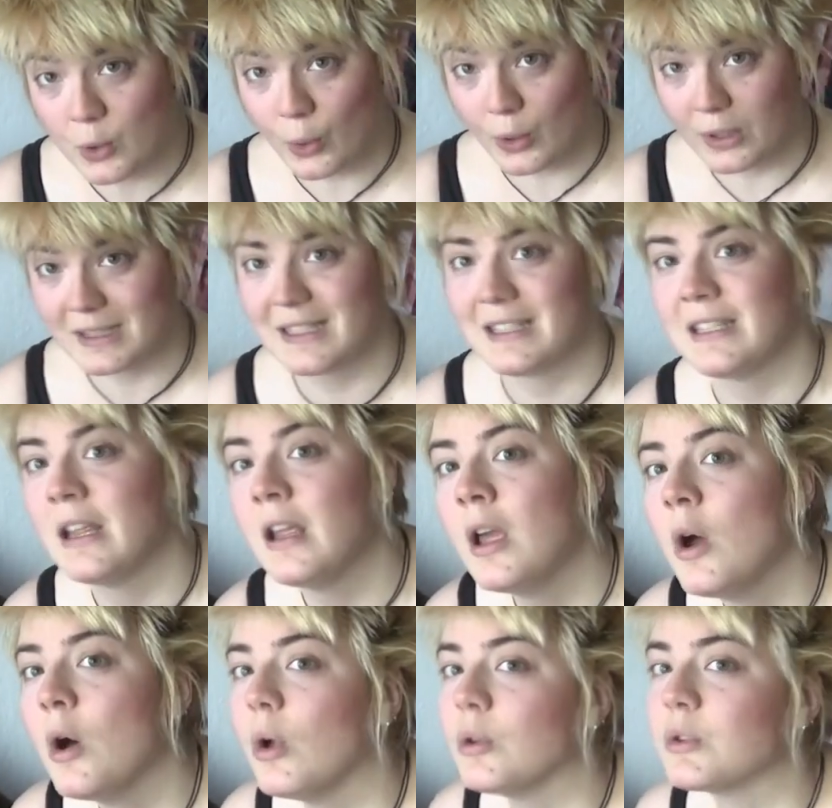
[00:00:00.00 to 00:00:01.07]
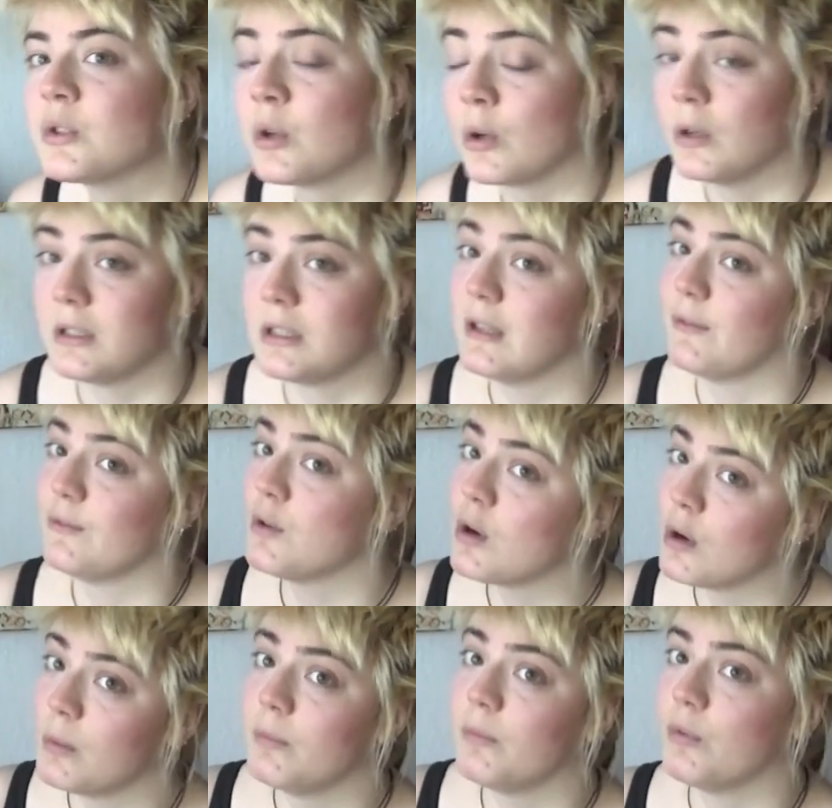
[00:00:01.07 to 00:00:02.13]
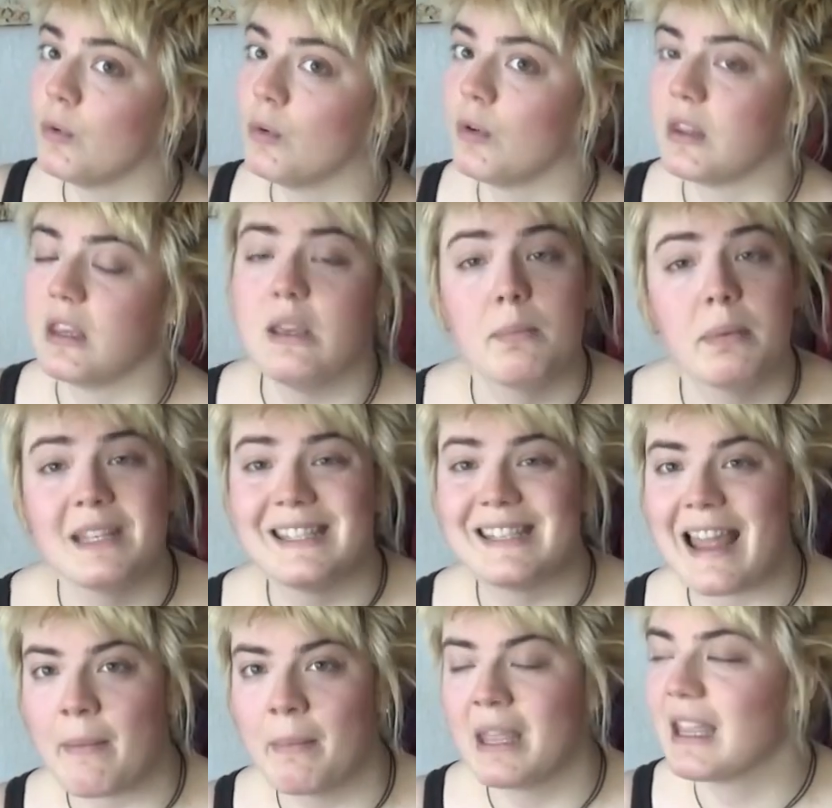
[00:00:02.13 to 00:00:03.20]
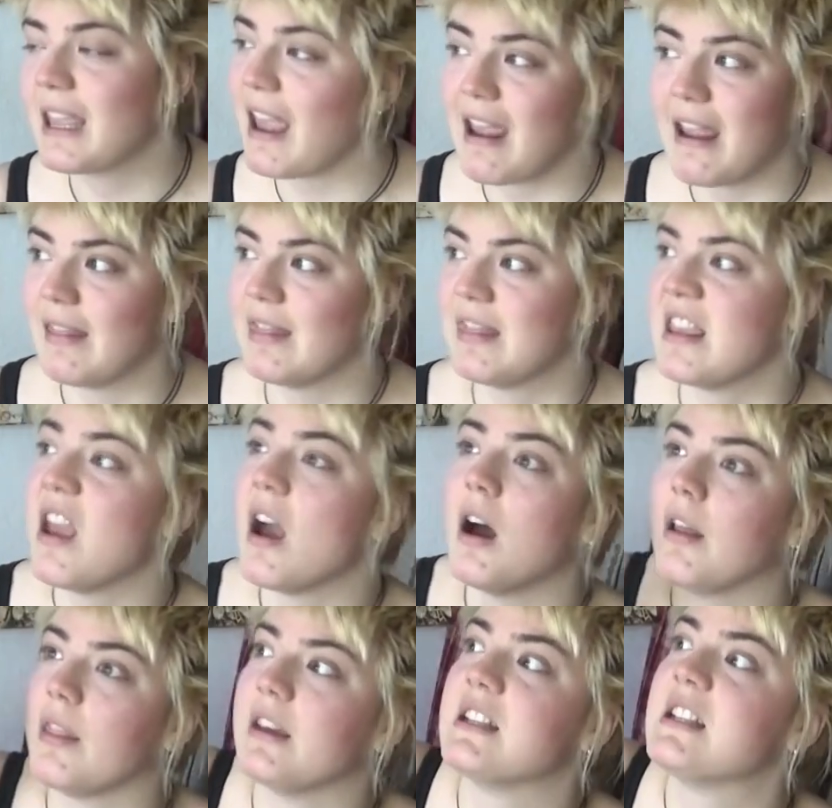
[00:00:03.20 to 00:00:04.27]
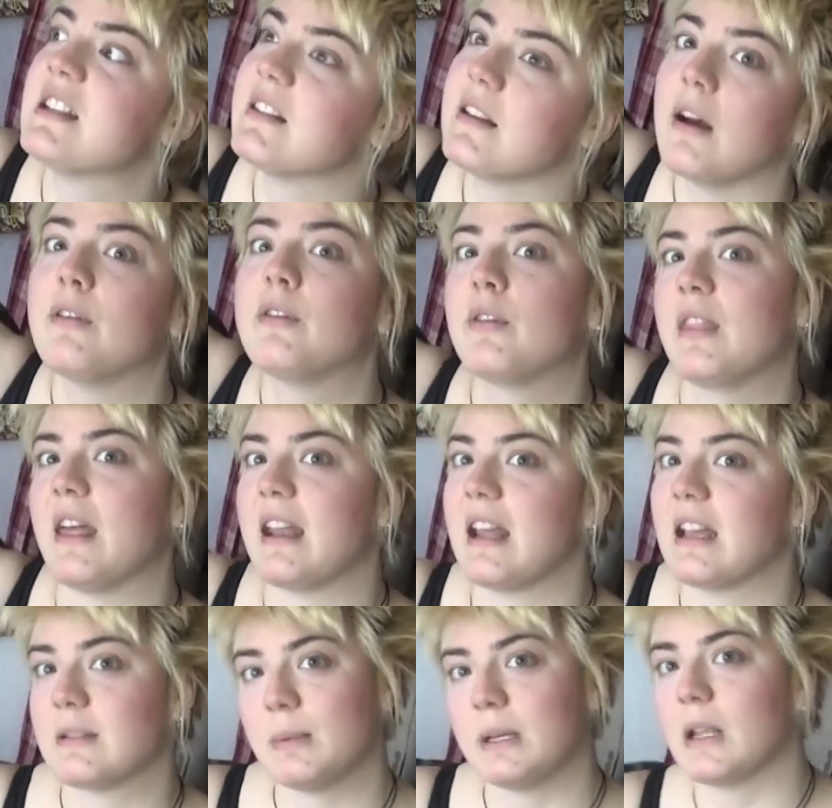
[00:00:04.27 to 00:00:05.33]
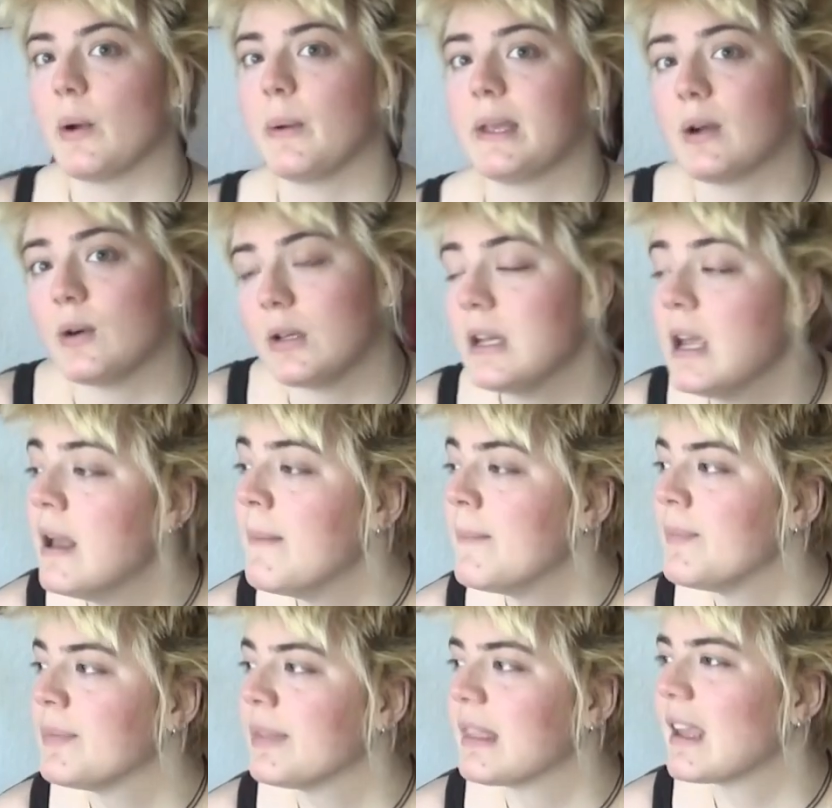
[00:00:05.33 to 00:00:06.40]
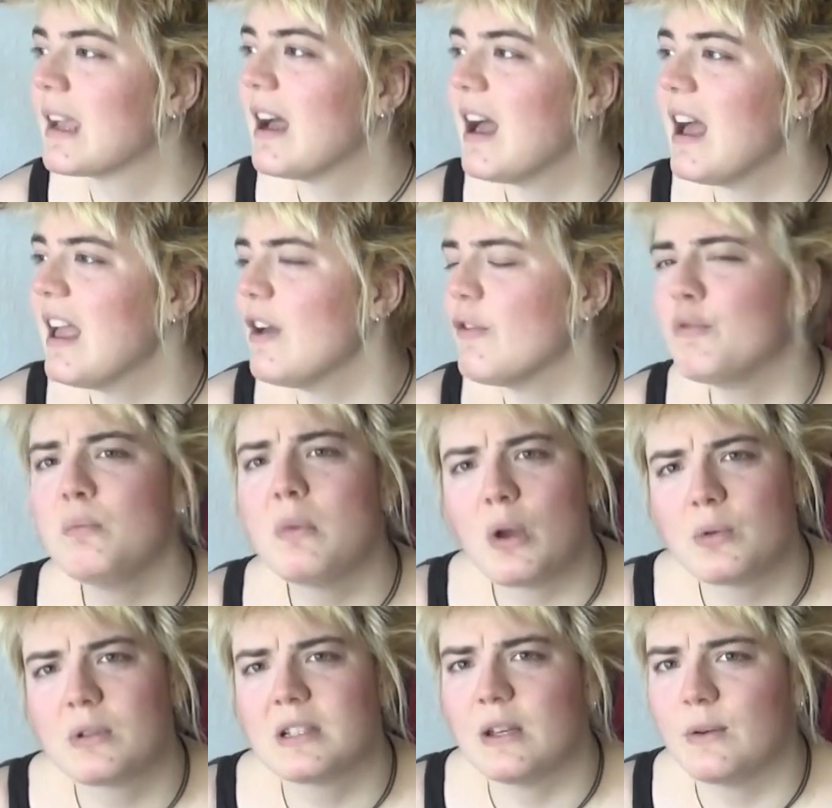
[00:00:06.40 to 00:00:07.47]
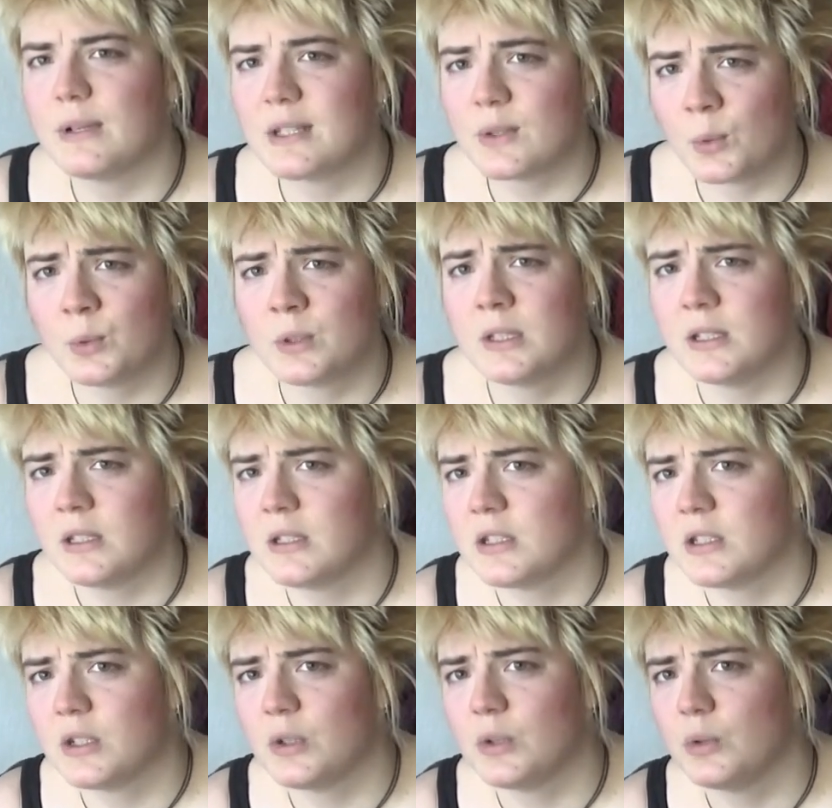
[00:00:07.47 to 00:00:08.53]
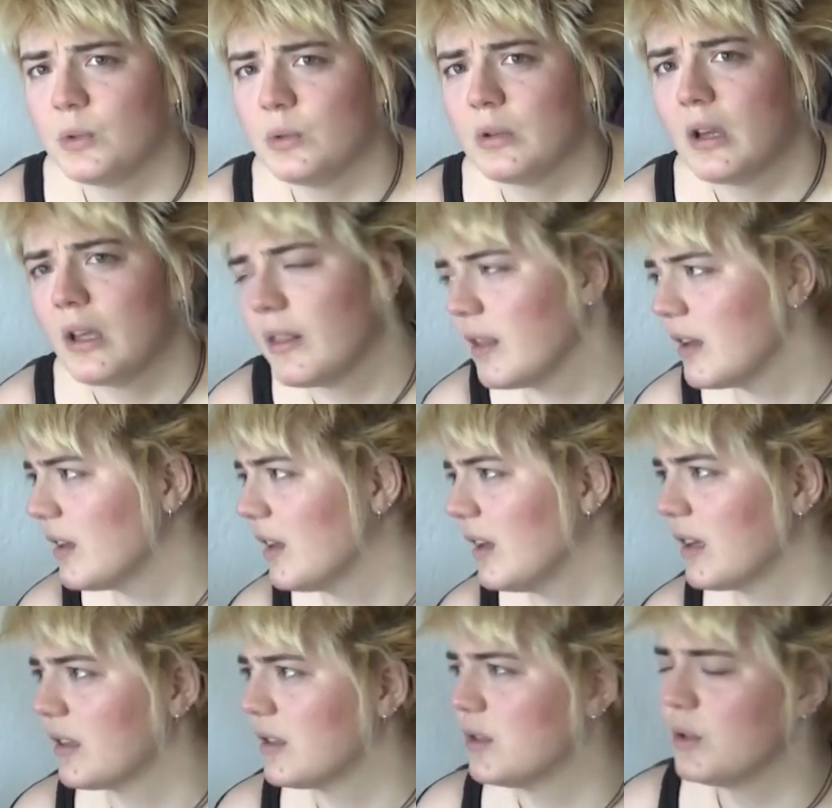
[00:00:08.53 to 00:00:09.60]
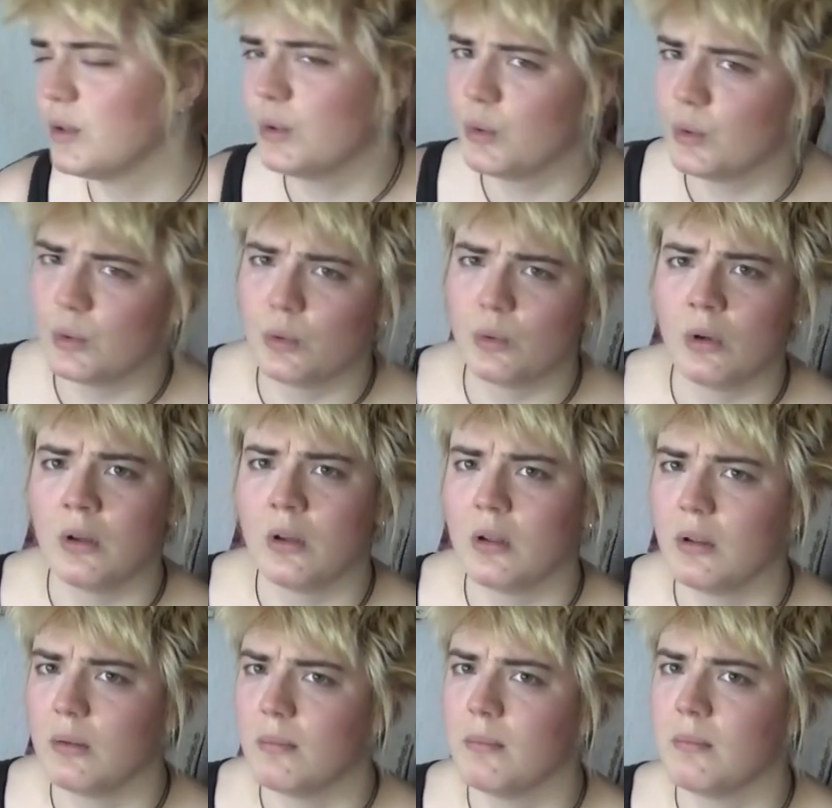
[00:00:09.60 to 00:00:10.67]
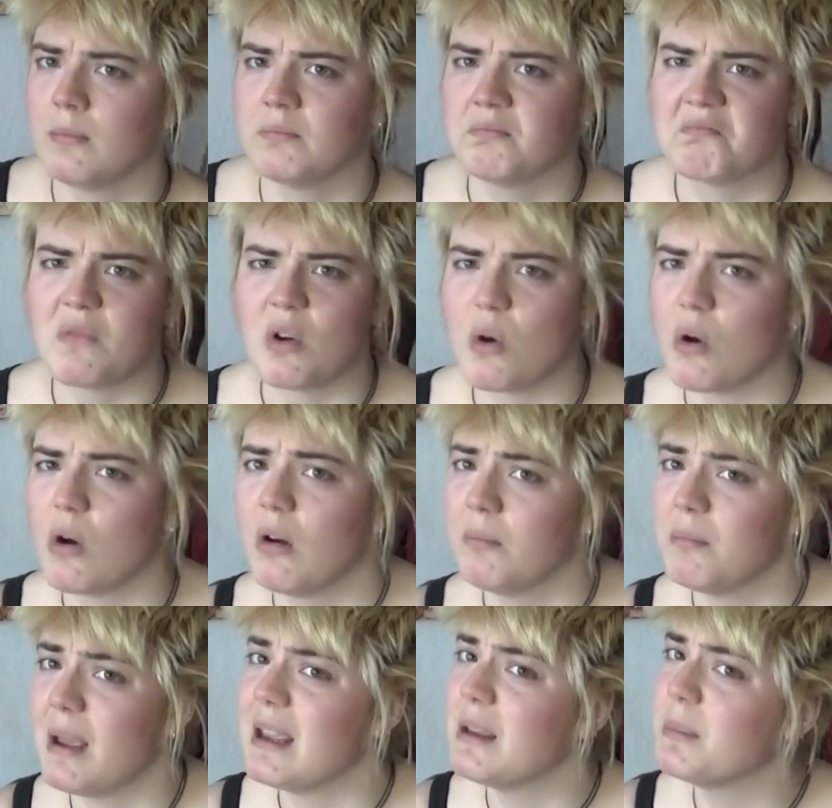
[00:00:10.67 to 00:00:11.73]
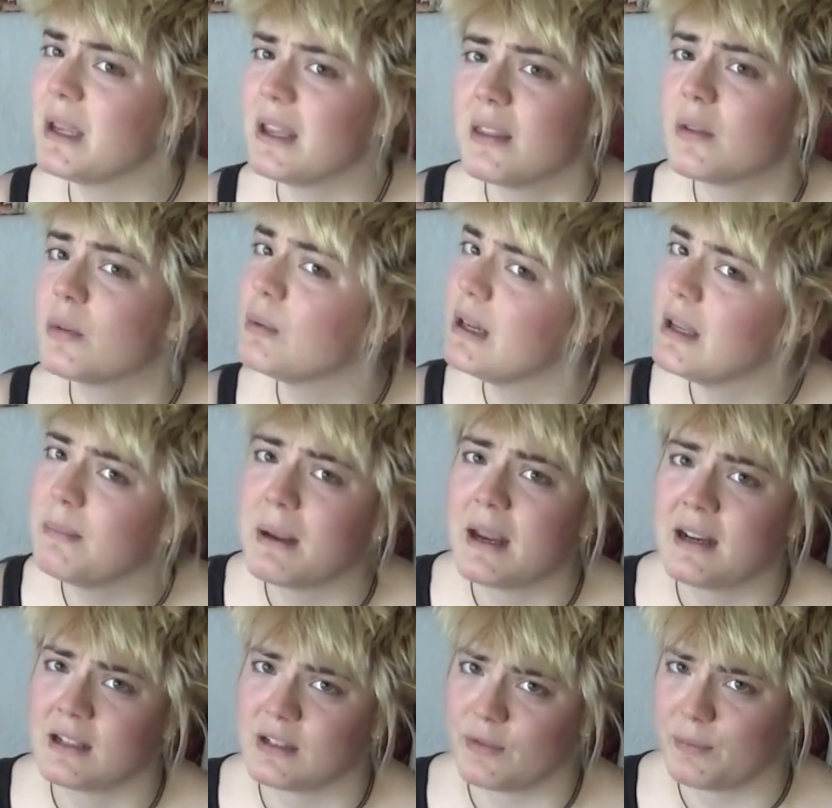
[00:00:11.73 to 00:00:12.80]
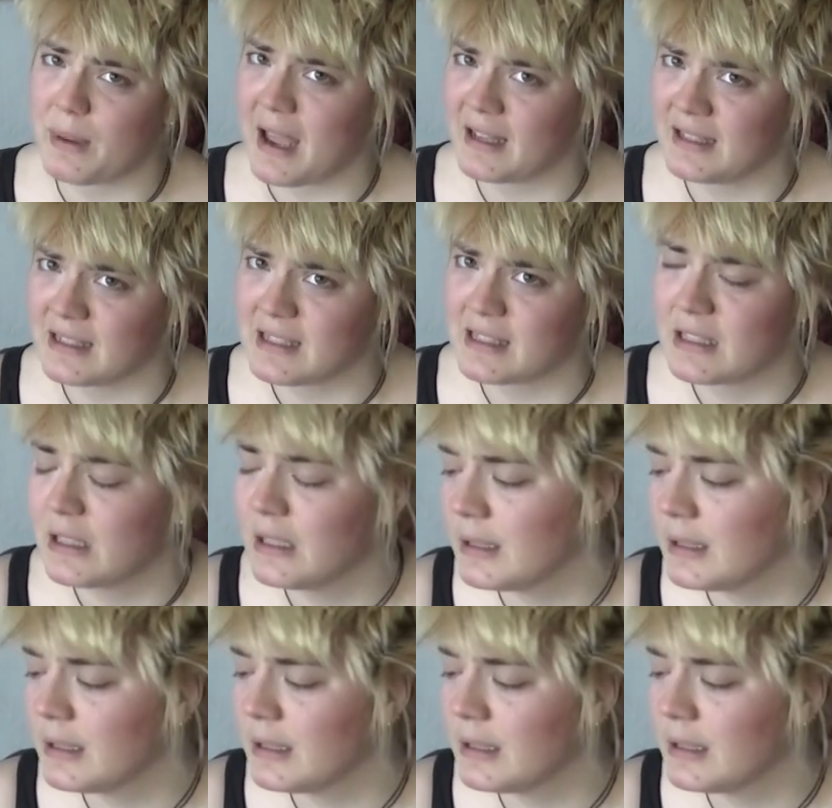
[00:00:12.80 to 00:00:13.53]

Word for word: good alternative term for the pandemic and the other stuff that has been going on, I have mostly resorted to, I think, like two or maybe three pairs of pants,